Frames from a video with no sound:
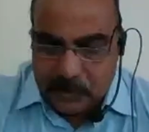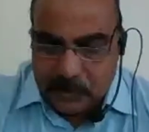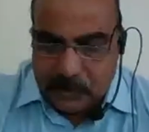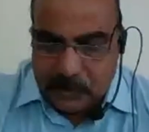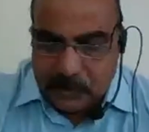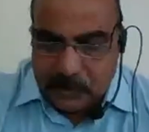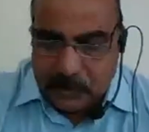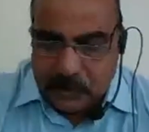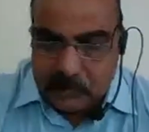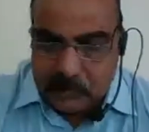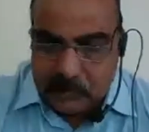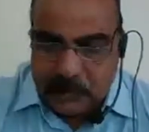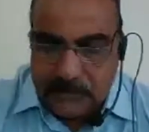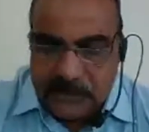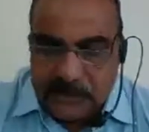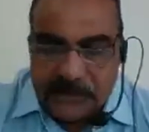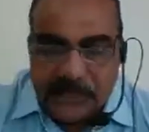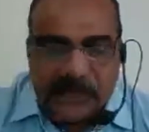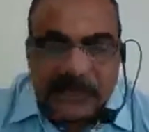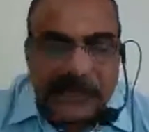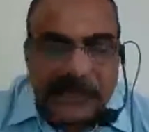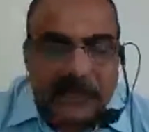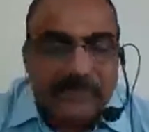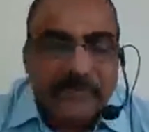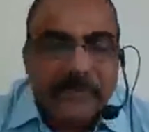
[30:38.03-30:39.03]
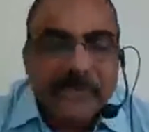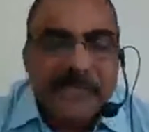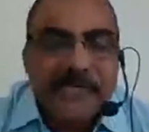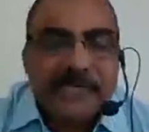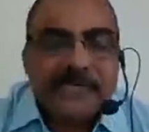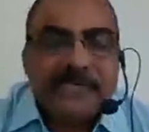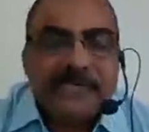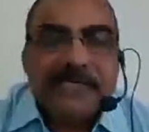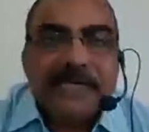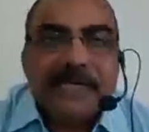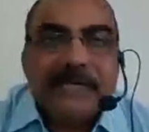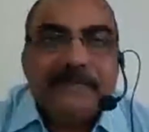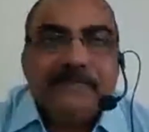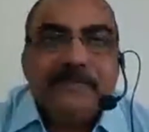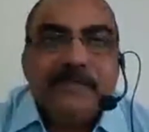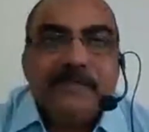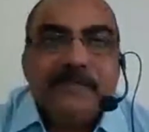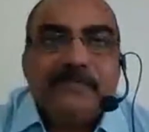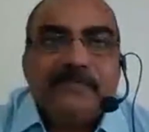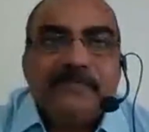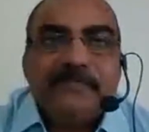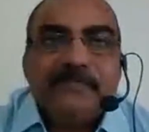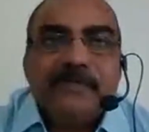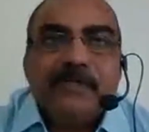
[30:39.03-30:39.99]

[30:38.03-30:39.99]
So these are various types of